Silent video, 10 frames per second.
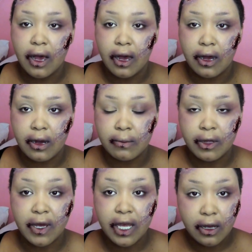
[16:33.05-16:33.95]
Um,
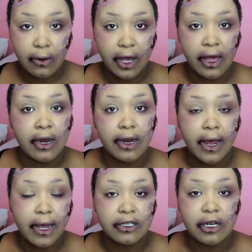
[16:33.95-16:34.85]
you can go ahead
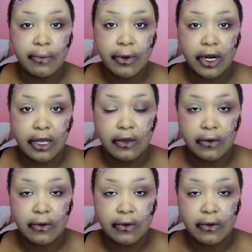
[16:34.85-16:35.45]
and actually put in